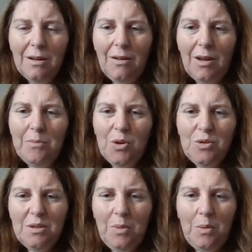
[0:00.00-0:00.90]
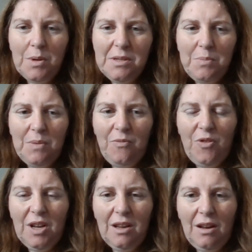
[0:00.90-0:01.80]
Like most of my ones have been
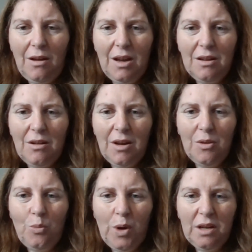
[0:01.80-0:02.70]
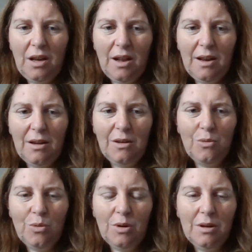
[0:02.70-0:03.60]
fairly like either one colour
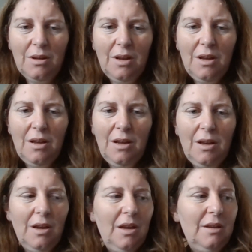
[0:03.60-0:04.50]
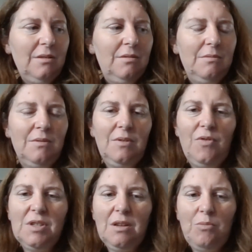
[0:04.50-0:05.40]
or, and
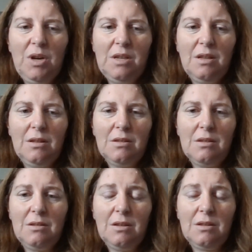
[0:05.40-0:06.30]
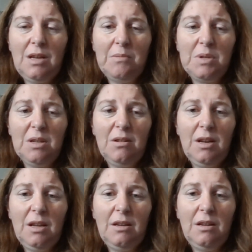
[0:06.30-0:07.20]
for some reason this is just
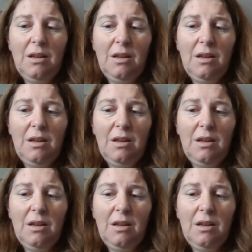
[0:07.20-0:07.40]
absolutely,